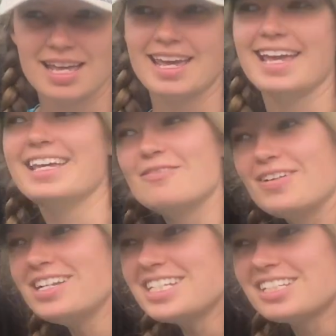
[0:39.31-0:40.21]
And
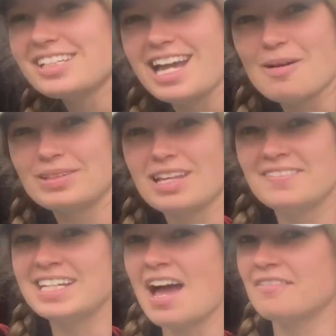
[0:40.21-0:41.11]
eventually I would love
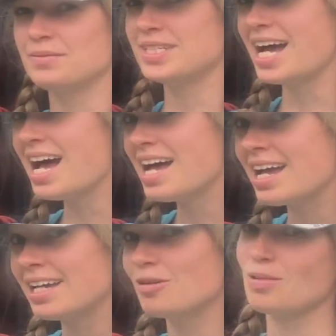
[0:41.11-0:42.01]
to have him
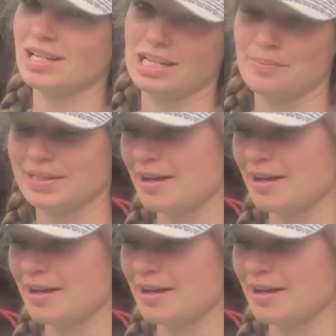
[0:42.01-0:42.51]
tied while I apply